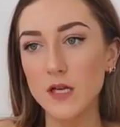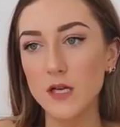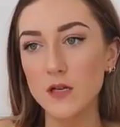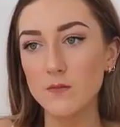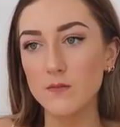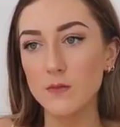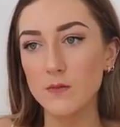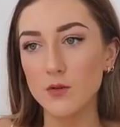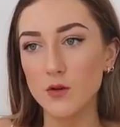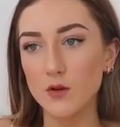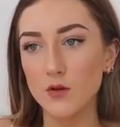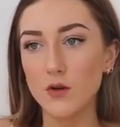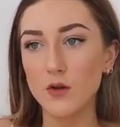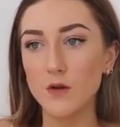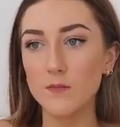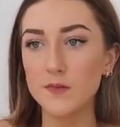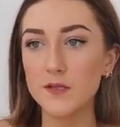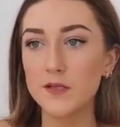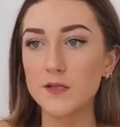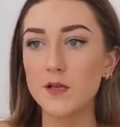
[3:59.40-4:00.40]
was kind of a bit more
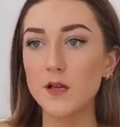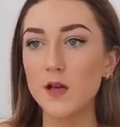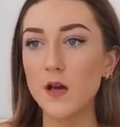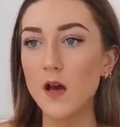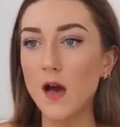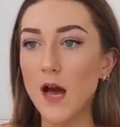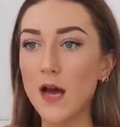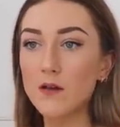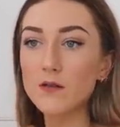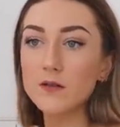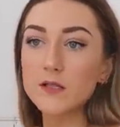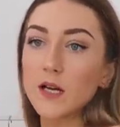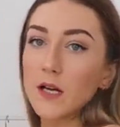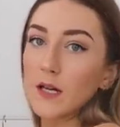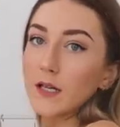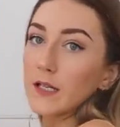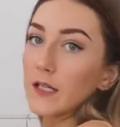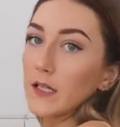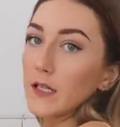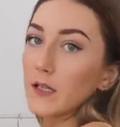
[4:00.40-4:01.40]
cropped. I could
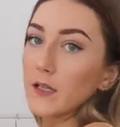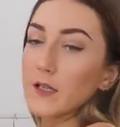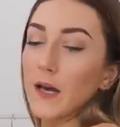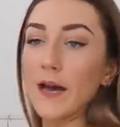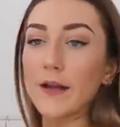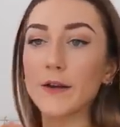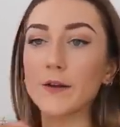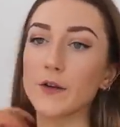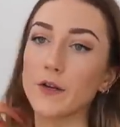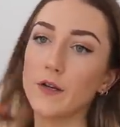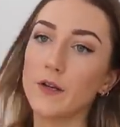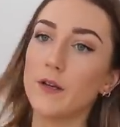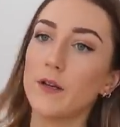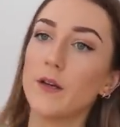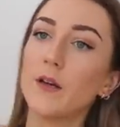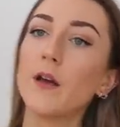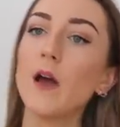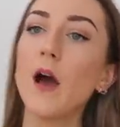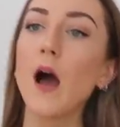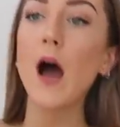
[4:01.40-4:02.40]
tuck it in. I don't know.
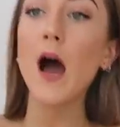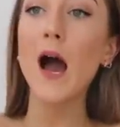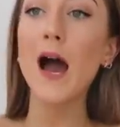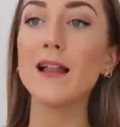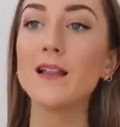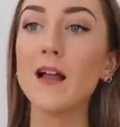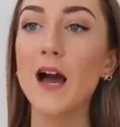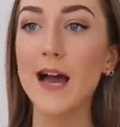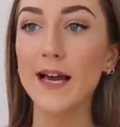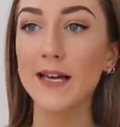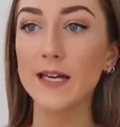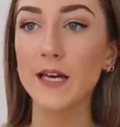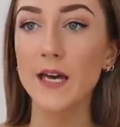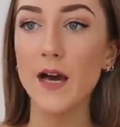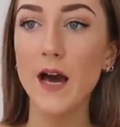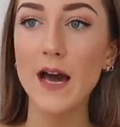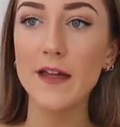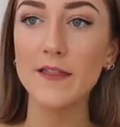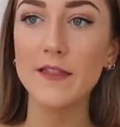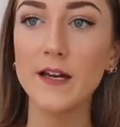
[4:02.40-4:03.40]
I like
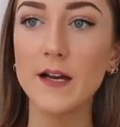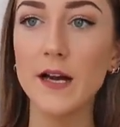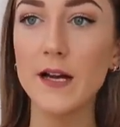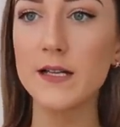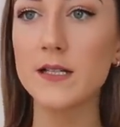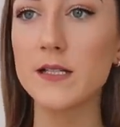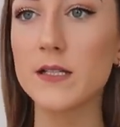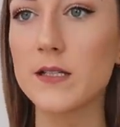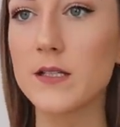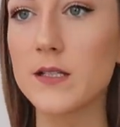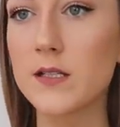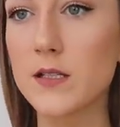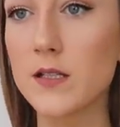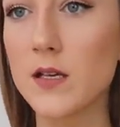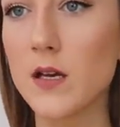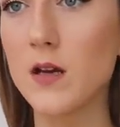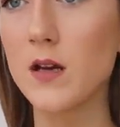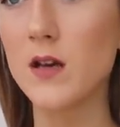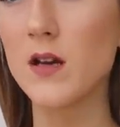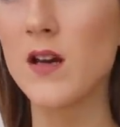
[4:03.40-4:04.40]
it. I think I'm
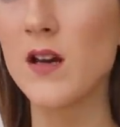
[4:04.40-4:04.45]
just